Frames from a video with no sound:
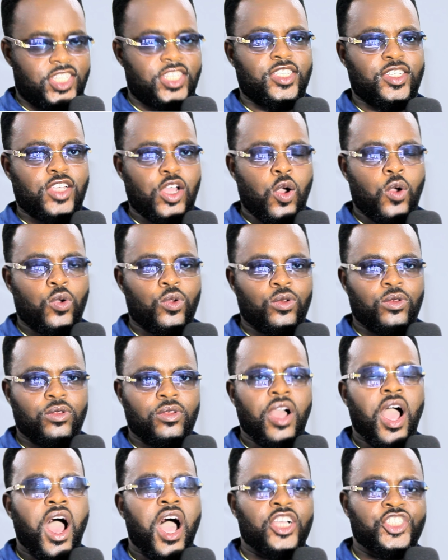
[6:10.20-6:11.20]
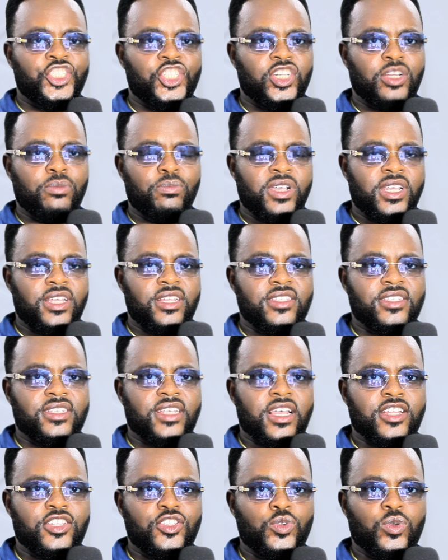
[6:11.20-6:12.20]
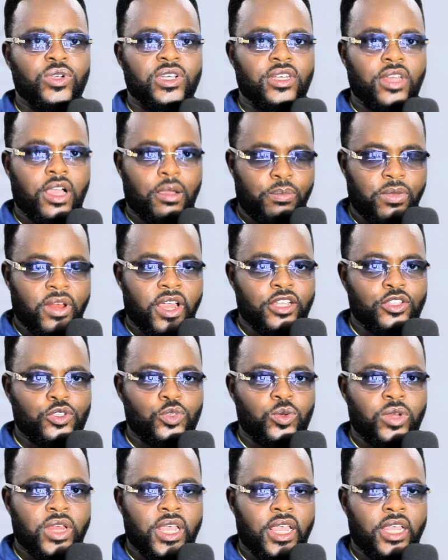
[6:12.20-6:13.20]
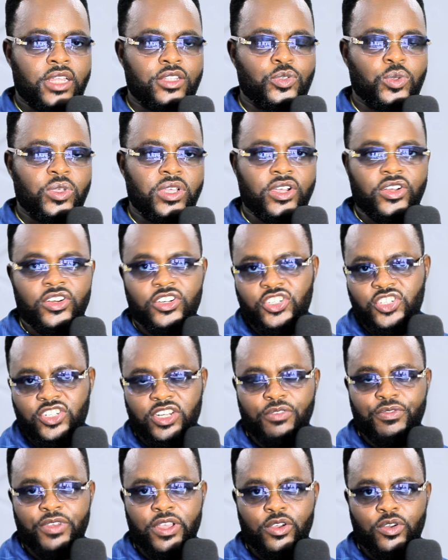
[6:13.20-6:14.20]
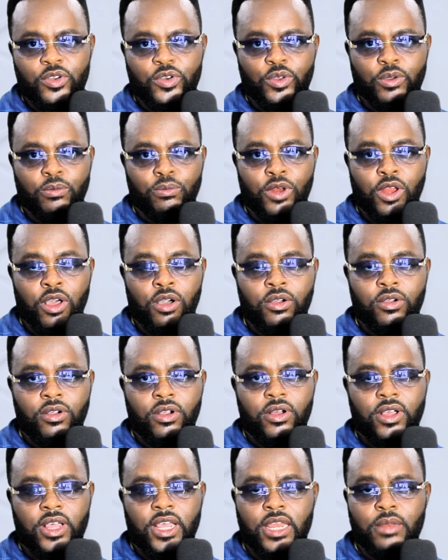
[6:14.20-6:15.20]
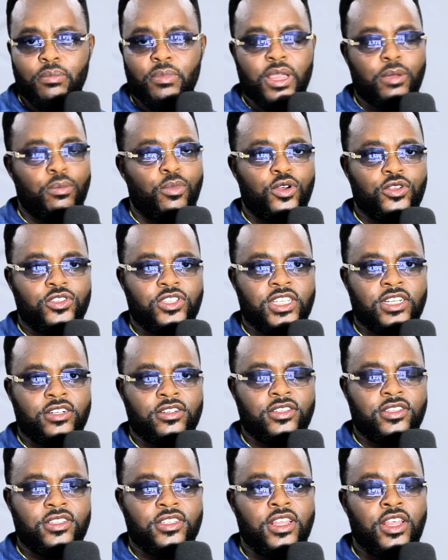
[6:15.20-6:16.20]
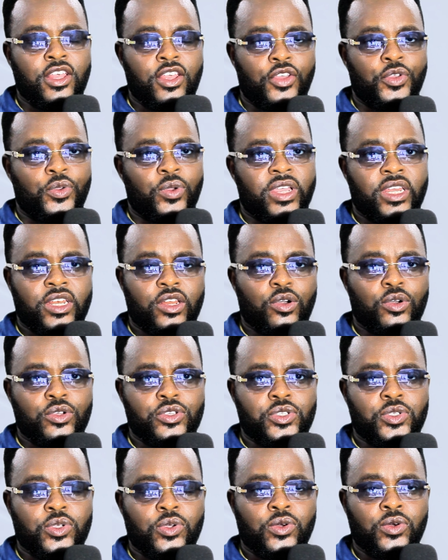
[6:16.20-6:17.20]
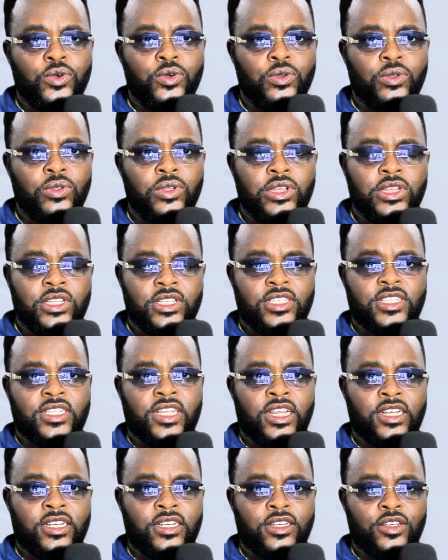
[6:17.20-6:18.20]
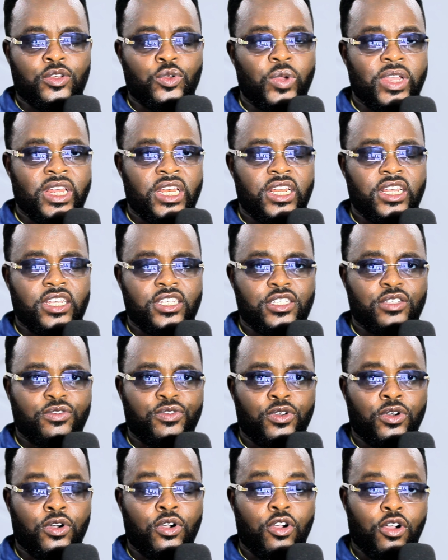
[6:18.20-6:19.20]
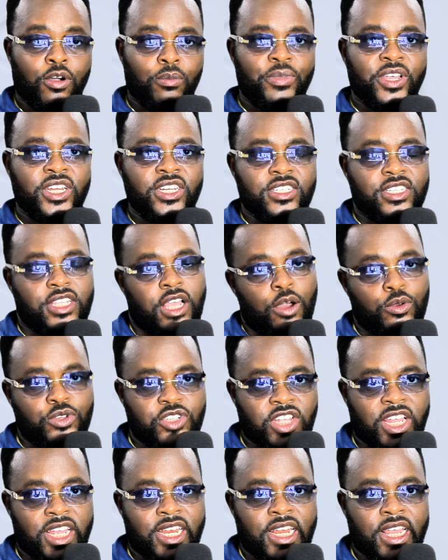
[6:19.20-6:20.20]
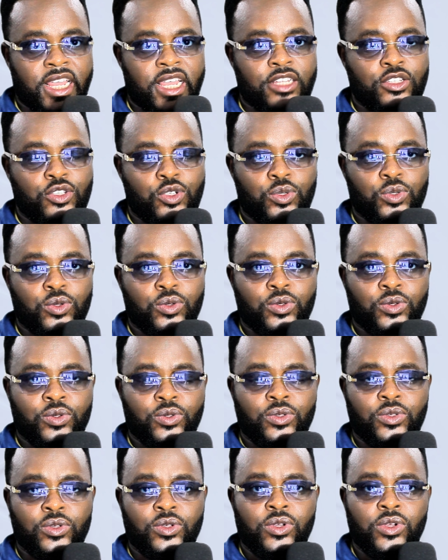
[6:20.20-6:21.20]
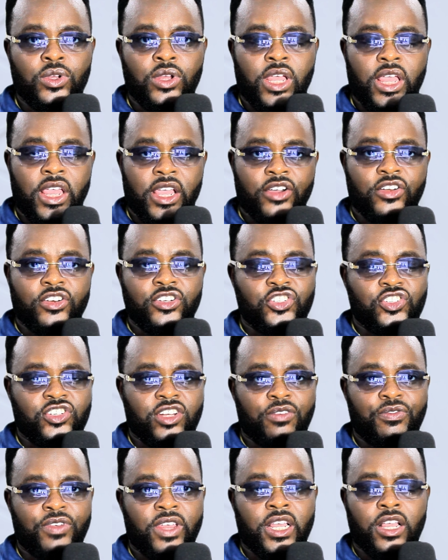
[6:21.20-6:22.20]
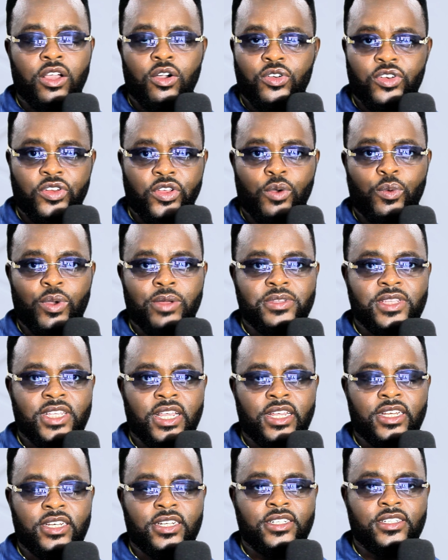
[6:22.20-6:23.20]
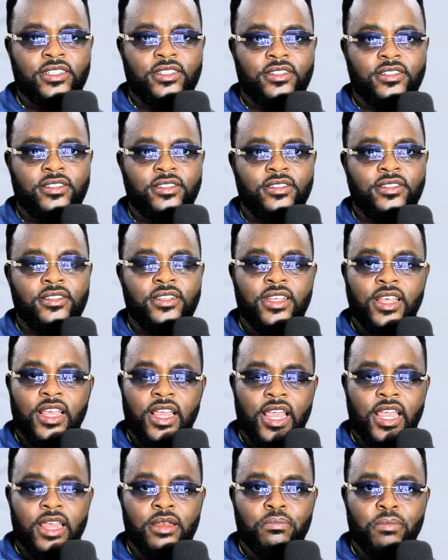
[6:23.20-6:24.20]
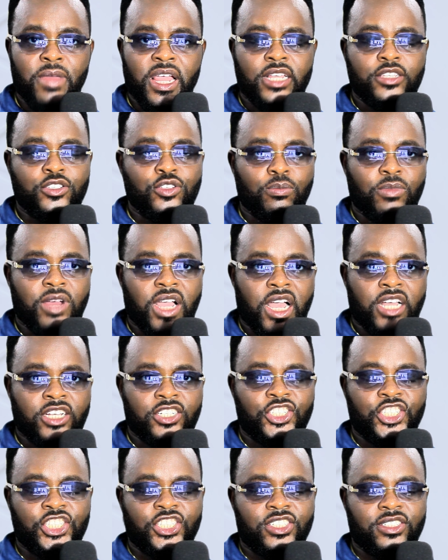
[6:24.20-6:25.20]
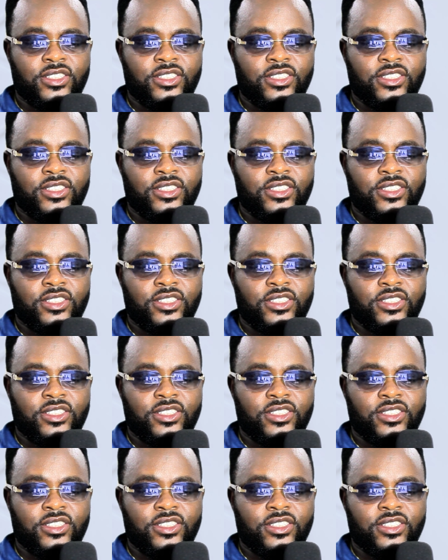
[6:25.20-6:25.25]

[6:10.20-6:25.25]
is gold. Actionable insights you can apply today to increase traffic on your blog and make more sales. You can also start doing this for companies outside there to increase traffic on your website and make some cash.